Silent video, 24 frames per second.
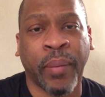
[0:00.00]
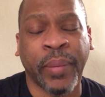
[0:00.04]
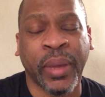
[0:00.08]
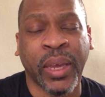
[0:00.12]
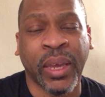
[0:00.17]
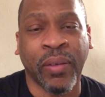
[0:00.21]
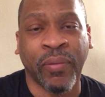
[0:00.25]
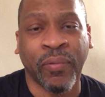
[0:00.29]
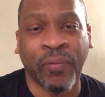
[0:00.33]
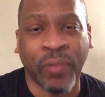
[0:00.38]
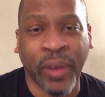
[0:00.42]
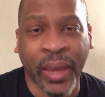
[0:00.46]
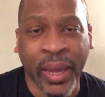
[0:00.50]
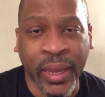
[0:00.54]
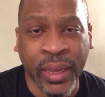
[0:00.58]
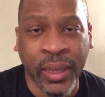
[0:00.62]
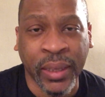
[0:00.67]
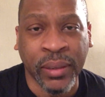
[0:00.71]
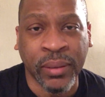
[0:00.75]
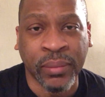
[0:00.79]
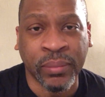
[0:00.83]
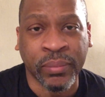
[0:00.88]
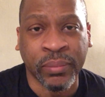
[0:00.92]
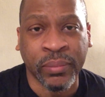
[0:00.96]

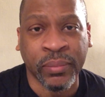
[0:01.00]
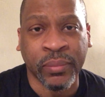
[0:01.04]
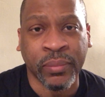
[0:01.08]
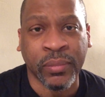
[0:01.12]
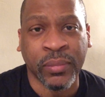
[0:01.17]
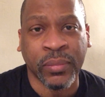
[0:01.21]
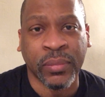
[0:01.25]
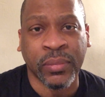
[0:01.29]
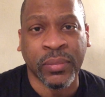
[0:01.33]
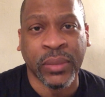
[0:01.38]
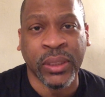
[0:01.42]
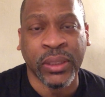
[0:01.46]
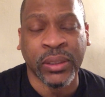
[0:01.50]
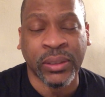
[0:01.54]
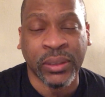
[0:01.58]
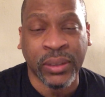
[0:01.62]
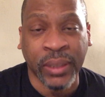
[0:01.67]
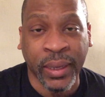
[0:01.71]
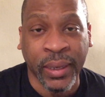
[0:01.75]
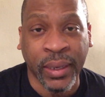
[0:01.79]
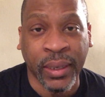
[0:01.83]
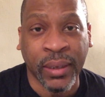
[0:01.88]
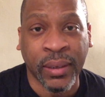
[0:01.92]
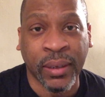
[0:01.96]
invade the
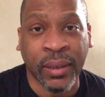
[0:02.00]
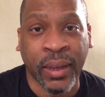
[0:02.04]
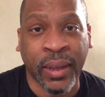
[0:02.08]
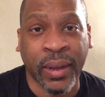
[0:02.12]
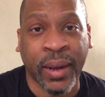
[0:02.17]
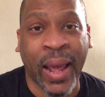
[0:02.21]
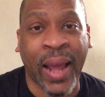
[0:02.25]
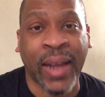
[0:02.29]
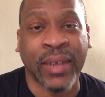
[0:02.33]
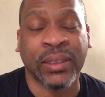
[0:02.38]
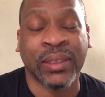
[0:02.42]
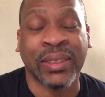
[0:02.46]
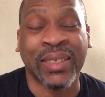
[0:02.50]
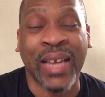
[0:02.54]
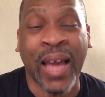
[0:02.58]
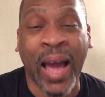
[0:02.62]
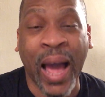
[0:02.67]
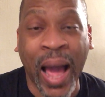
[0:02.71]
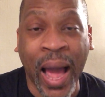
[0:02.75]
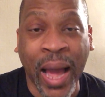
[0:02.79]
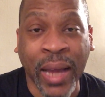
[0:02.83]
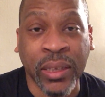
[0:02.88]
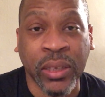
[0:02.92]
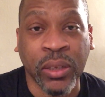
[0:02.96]
Senate, and actually
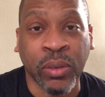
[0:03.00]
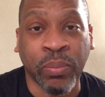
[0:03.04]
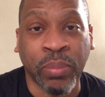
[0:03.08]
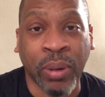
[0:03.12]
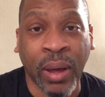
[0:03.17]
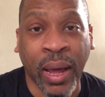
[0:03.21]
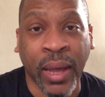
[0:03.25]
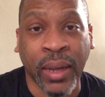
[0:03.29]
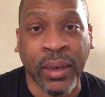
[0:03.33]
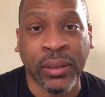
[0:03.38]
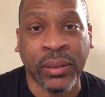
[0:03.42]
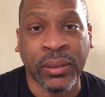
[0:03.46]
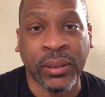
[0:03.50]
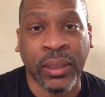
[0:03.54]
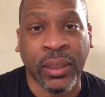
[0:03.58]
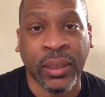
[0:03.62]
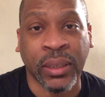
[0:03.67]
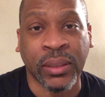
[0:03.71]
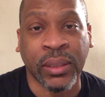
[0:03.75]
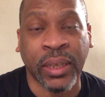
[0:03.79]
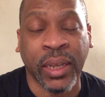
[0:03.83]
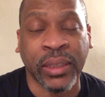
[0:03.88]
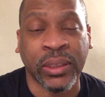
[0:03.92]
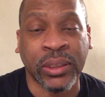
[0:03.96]
occupy the
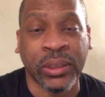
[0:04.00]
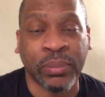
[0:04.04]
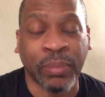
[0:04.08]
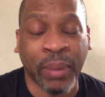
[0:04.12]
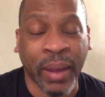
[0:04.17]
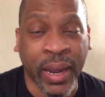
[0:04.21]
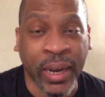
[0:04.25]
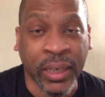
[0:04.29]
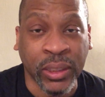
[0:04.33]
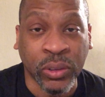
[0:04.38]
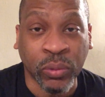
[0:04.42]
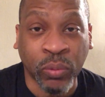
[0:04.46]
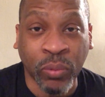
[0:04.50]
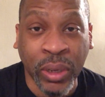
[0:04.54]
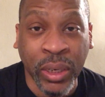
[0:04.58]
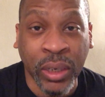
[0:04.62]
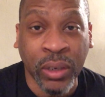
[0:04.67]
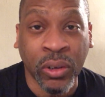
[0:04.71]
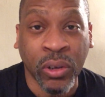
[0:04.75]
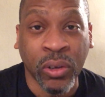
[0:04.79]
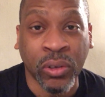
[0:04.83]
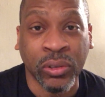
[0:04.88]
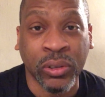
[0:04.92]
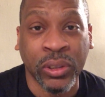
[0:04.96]
Senate. They smashed
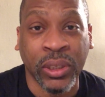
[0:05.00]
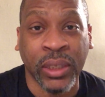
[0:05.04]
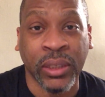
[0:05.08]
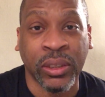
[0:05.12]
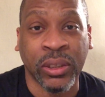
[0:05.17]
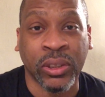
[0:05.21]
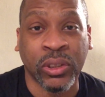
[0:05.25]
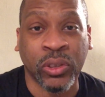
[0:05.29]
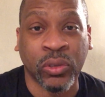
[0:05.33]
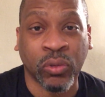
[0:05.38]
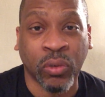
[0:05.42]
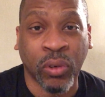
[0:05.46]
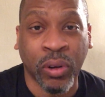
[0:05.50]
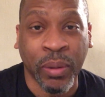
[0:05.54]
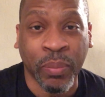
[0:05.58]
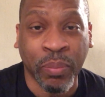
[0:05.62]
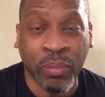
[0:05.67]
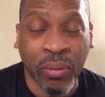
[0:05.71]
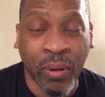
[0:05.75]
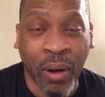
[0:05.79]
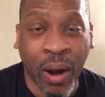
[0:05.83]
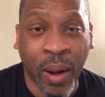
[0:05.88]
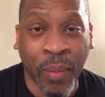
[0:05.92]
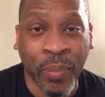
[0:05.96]
windows. They destroyed
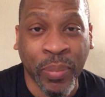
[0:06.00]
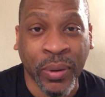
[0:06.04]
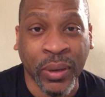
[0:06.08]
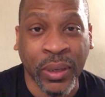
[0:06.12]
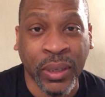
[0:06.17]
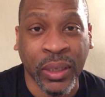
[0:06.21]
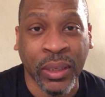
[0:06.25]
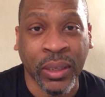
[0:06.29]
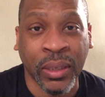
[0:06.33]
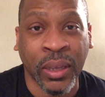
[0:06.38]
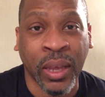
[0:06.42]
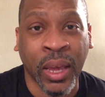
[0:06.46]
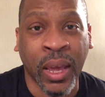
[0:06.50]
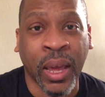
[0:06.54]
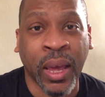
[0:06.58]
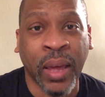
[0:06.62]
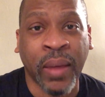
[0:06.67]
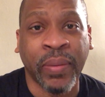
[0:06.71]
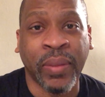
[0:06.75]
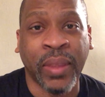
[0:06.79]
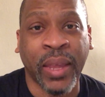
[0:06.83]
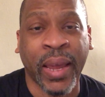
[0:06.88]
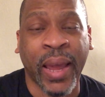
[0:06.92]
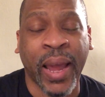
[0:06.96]
property.
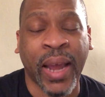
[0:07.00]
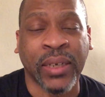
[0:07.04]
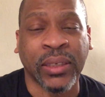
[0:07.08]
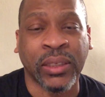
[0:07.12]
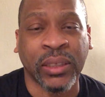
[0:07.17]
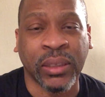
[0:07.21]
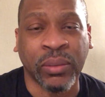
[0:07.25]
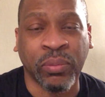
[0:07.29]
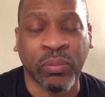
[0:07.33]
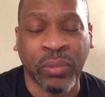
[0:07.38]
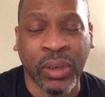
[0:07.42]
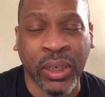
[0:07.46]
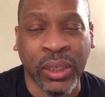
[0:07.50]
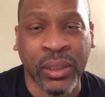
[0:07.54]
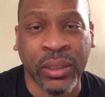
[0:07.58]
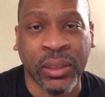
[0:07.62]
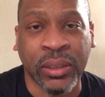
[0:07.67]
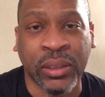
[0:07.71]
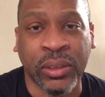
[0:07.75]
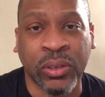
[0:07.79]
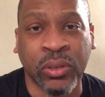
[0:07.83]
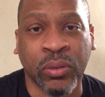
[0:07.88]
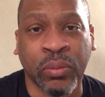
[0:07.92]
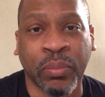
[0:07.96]
They actually went
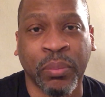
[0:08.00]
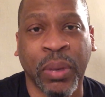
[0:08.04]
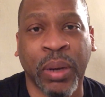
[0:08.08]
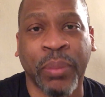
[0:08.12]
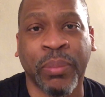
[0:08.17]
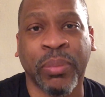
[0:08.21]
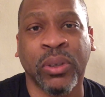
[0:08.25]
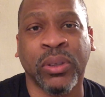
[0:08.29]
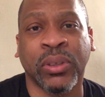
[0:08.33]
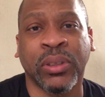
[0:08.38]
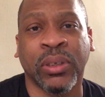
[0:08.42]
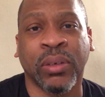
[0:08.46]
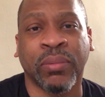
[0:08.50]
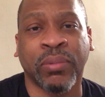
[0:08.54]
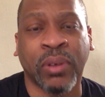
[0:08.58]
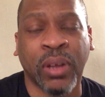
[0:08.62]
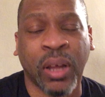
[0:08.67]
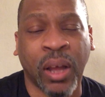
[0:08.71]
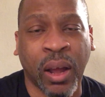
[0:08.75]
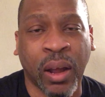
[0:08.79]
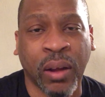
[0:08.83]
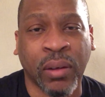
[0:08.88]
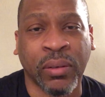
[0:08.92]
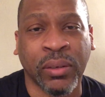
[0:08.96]
into members of
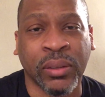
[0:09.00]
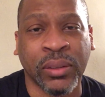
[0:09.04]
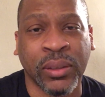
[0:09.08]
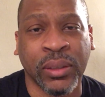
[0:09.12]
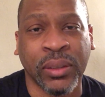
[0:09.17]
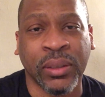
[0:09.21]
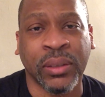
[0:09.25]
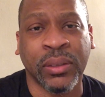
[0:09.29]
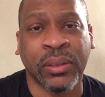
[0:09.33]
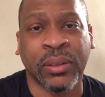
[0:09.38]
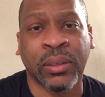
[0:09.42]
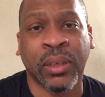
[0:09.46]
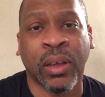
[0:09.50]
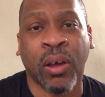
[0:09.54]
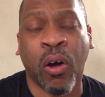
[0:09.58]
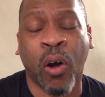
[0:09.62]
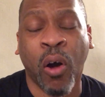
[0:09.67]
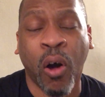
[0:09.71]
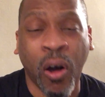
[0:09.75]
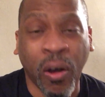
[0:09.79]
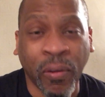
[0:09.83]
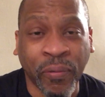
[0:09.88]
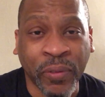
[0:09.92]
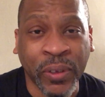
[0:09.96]
Congress's
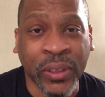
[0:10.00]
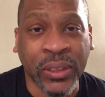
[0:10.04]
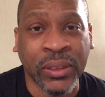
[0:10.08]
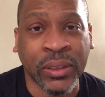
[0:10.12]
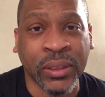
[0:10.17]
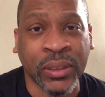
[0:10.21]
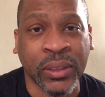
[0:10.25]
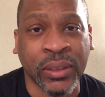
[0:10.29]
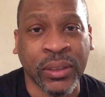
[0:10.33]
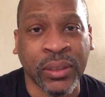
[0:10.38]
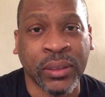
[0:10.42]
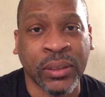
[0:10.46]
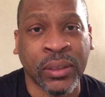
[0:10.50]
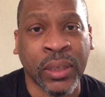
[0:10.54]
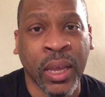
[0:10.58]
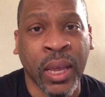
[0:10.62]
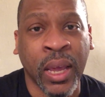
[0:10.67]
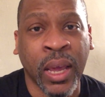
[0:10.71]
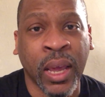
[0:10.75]
offices.